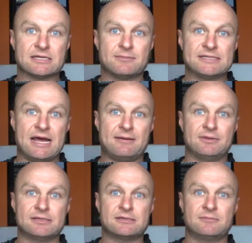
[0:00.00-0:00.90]
their
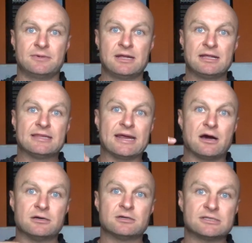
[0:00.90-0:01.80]
metabolism, they
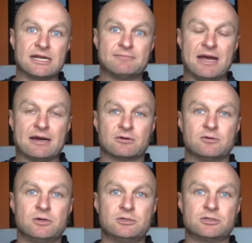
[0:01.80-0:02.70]
understand
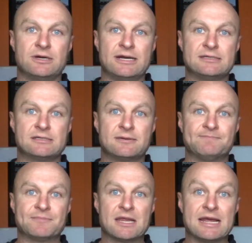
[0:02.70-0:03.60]
macronutrients,
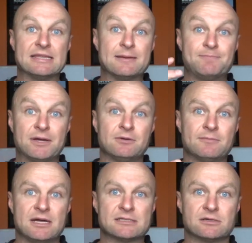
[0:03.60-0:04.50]
and they build
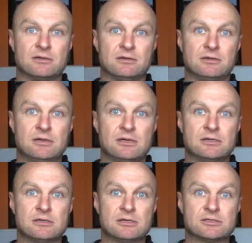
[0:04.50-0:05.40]
muscle
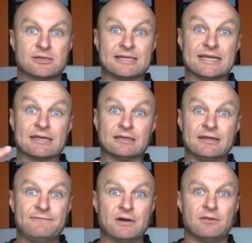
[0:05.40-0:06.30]
so that they can
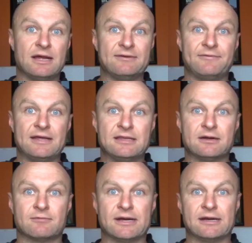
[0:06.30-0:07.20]
live their life in the
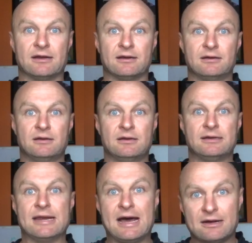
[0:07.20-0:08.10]
arena,
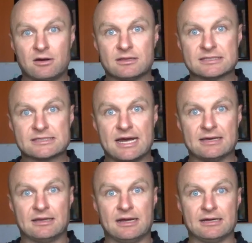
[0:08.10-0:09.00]
not on the
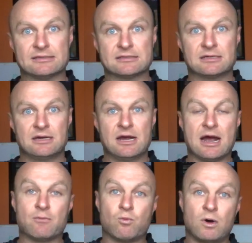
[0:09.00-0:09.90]
sidelines.
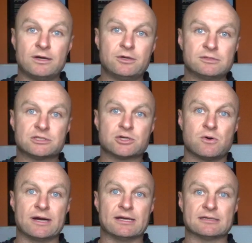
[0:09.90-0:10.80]
I want you to
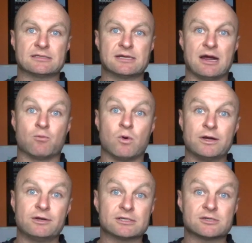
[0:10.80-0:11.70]
join us. I want
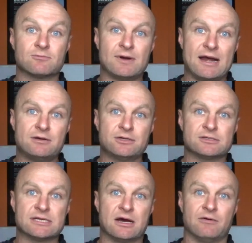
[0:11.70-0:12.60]
you to surround
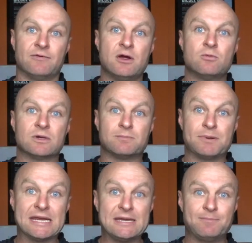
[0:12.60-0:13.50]
yourself with
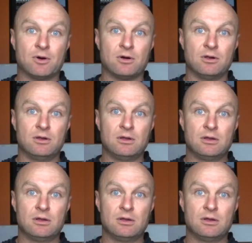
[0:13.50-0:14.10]
people